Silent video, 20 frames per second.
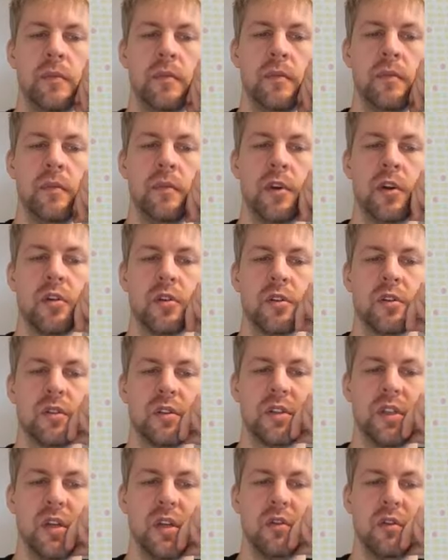Because it's
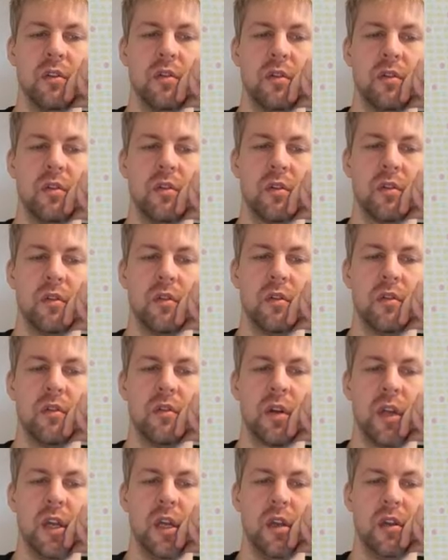
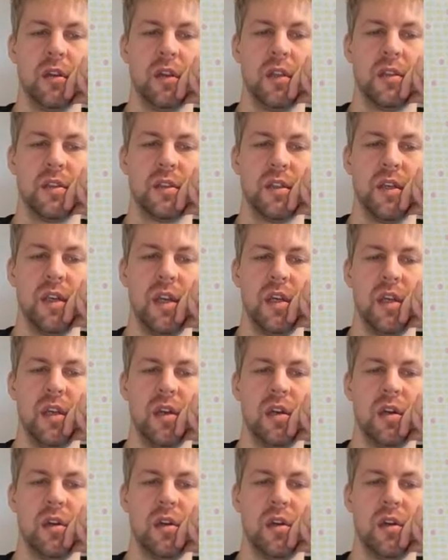okay, let's say